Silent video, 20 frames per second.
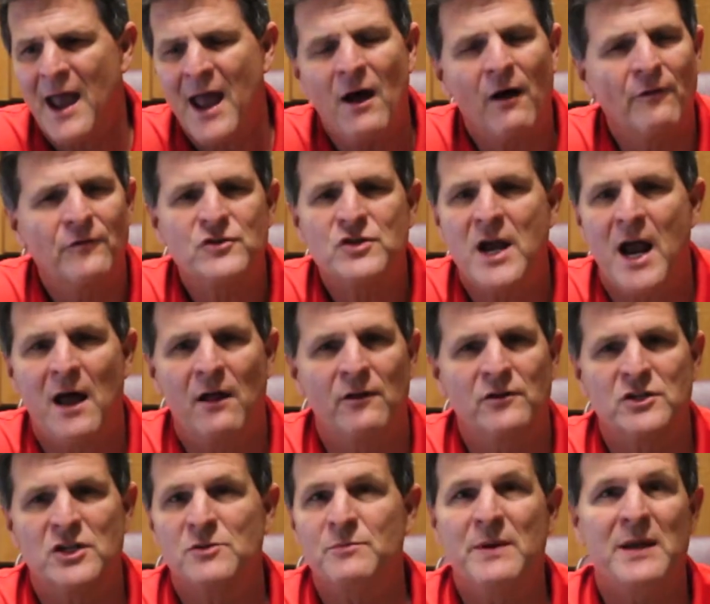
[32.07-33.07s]
health
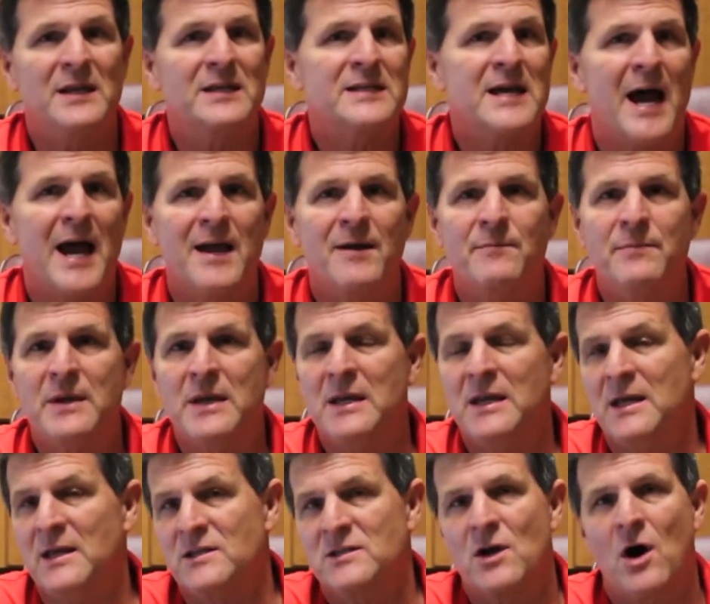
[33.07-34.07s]
challenges, be it
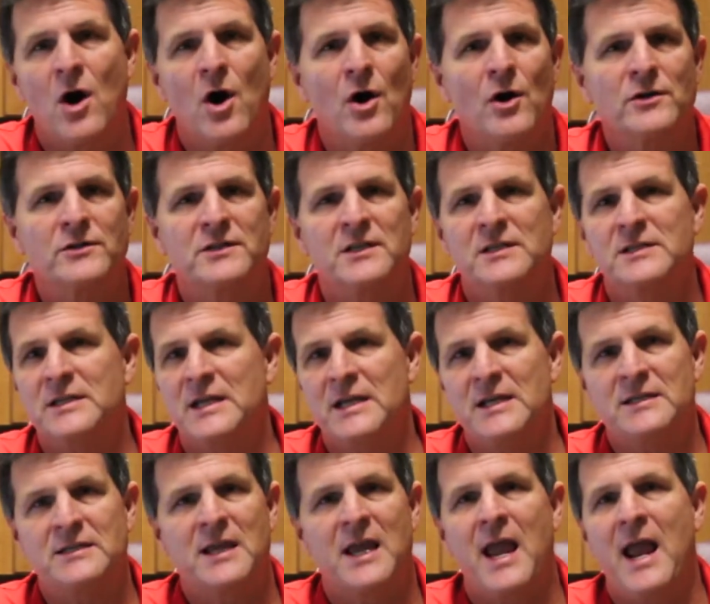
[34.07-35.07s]
diabetes, heart
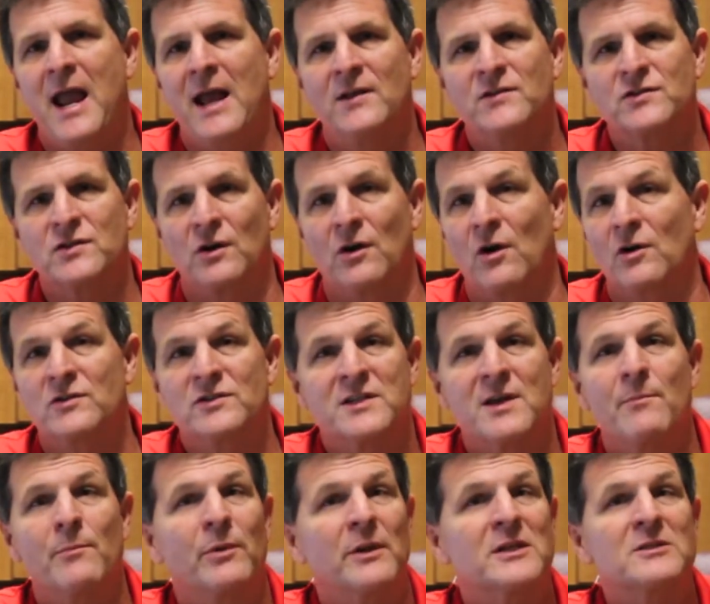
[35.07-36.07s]
disease, cancer, or as
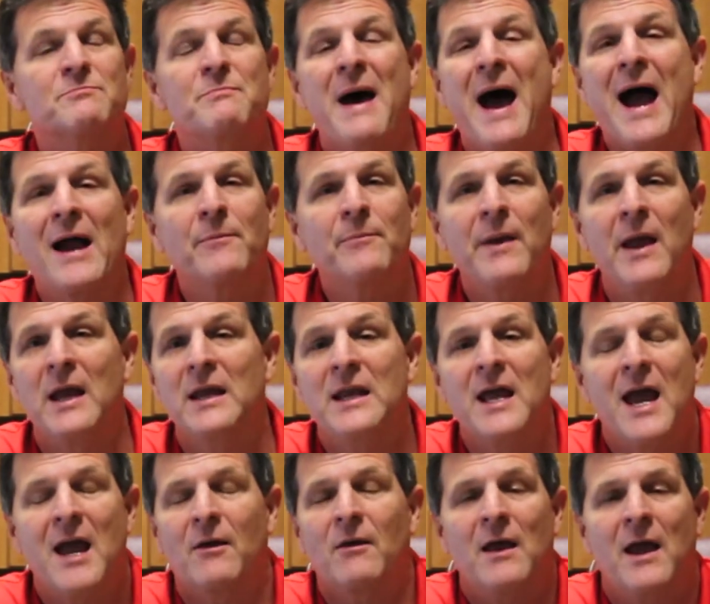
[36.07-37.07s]
simple as back pain,
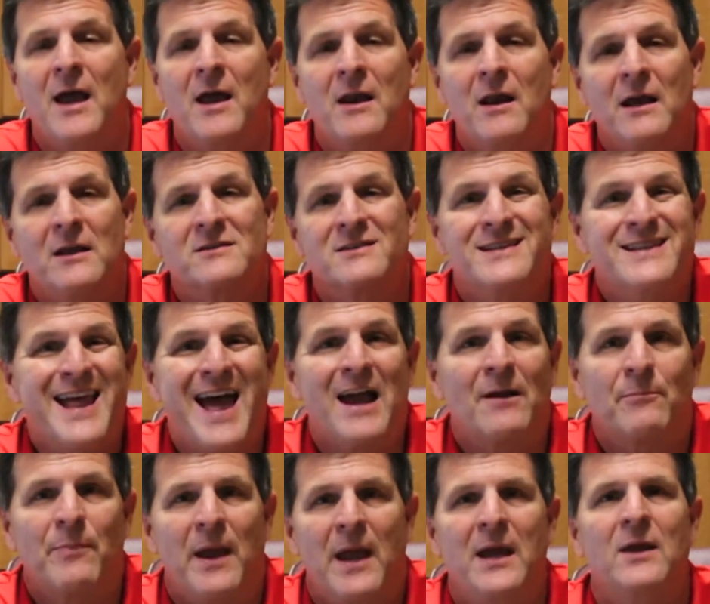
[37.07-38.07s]
headaches,
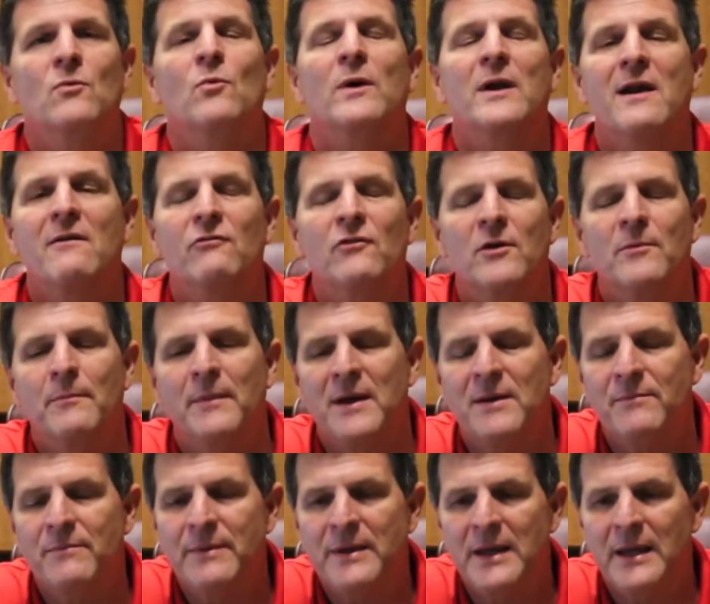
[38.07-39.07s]
neck pain, whatever it
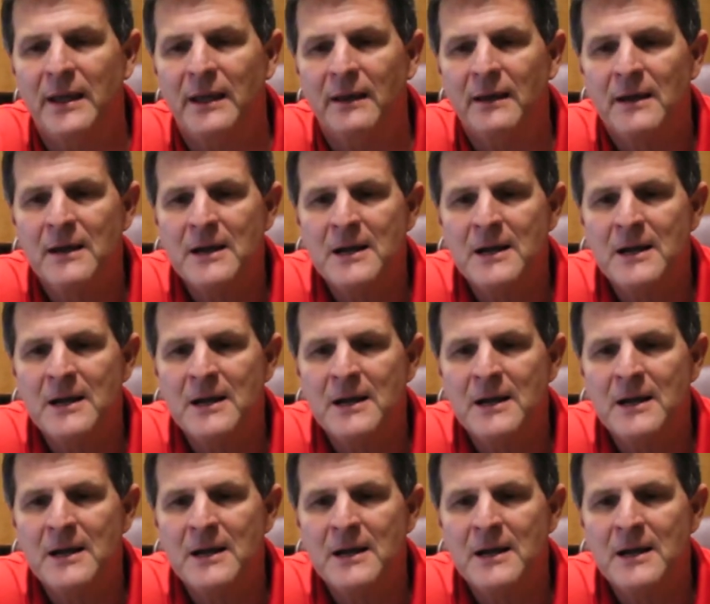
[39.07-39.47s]
might be.